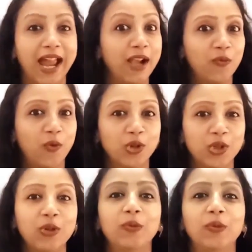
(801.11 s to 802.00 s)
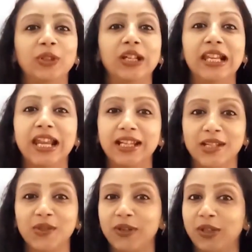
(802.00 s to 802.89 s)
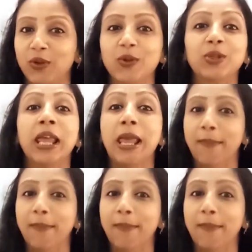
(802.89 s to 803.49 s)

and watch out for the latest videos,